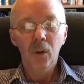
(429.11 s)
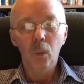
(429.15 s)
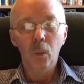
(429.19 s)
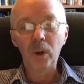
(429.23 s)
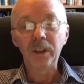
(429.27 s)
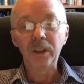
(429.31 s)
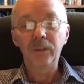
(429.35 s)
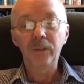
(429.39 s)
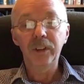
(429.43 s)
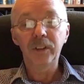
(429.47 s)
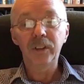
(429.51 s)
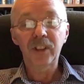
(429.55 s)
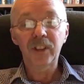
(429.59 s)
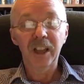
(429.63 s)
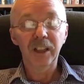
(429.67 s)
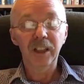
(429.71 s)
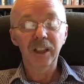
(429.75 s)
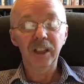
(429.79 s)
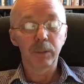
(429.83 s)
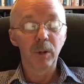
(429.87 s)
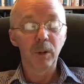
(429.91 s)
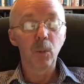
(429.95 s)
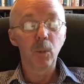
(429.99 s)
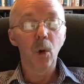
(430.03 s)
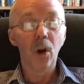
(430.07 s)
One of the
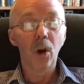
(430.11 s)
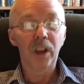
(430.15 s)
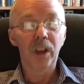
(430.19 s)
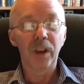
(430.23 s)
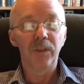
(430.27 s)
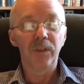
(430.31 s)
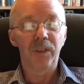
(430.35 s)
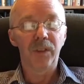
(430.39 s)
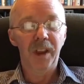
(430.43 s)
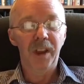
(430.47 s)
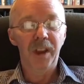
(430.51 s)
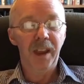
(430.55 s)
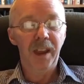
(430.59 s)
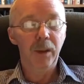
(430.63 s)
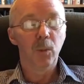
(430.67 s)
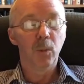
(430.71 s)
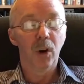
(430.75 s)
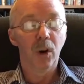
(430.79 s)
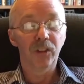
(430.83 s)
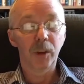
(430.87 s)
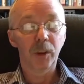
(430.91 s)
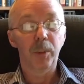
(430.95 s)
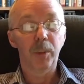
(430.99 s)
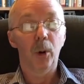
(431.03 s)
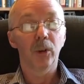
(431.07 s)
gentlemen working for him
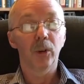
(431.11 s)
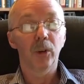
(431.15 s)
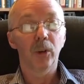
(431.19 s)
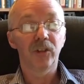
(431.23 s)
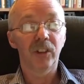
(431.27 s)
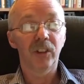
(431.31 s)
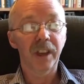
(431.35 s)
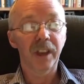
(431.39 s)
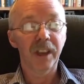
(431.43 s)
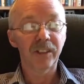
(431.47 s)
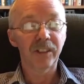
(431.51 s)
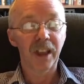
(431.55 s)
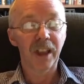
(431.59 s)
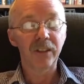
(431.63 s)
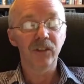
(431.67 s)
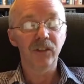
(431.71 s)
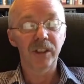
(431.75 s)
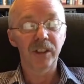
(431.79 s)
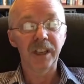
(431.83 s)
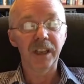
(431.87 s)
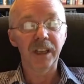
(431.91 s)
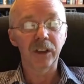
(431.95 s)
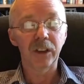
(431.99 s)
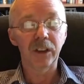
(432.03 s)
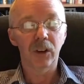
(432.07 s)
was a Portuguese
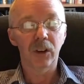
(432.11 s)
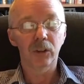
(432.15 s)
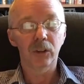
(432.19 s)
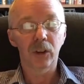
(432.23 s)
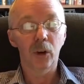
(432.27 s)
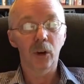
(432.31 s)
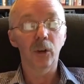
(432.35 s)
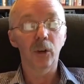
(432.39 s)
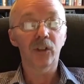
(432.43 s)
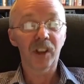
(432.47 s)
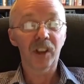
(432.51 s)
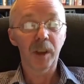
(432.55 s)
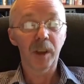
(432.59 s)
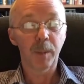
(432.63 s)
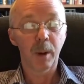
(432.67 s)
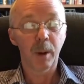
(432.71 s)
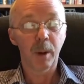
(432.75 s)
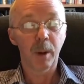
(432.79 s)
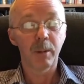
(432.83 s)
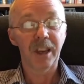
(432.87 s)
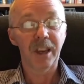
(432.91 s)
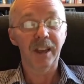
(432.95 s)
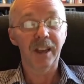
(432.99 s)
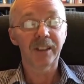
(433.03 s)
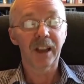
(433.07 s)
engineer called José
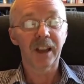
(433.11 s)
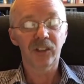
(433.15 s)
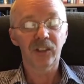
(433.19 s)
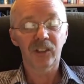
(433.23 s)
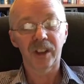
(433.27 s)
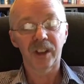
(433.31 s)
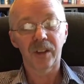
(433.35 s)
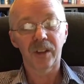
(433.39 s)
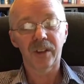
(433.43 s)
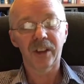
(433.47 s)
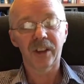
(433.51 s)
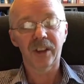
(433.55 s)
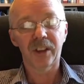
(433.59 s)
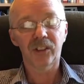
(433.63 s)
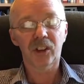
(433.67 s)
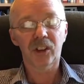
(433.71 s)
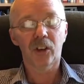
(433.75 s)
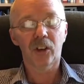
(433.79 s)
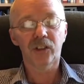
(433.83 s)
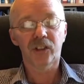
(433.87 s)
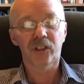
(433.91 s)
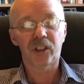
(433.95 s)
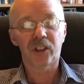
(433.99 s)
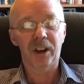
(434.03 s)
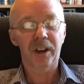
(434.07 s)
Maria das Neves
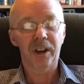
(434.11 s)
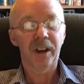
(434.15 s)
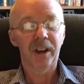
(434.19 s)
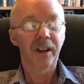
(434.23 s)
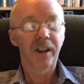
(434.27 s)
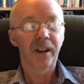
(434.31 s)
Costa,